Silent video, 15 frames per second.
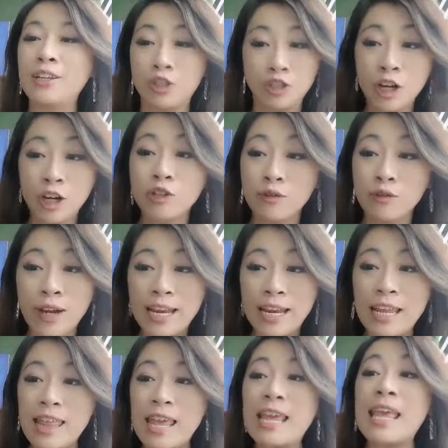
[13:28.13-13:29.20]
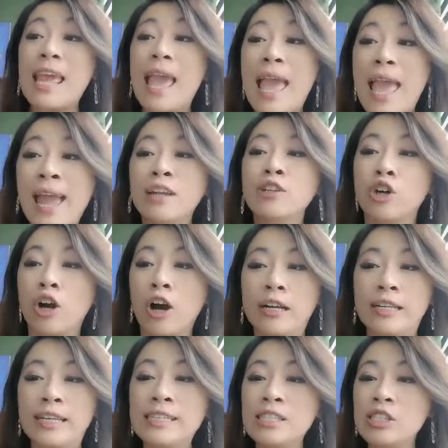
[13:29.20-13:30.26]
You're not known for anything, and your
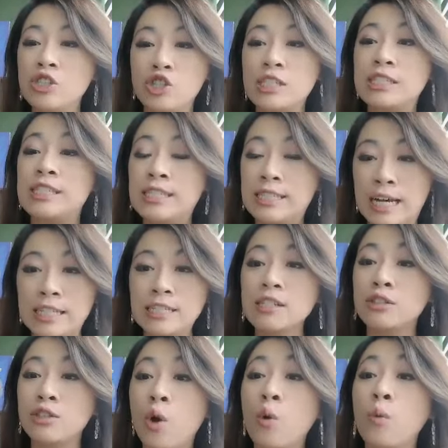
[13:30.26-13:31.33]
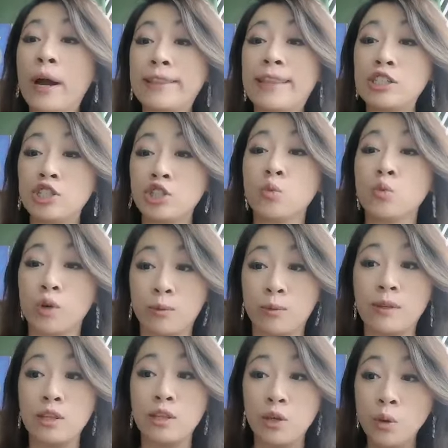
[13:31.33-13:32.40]
audience just doesn't know why they should work
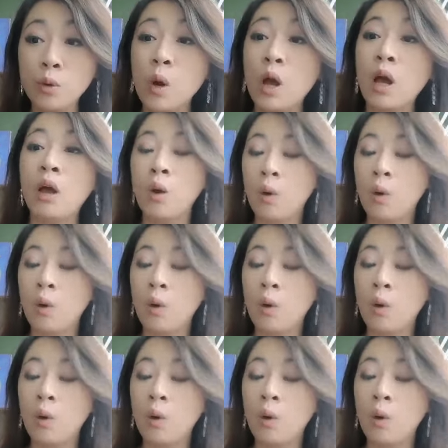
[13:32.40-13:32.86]
with you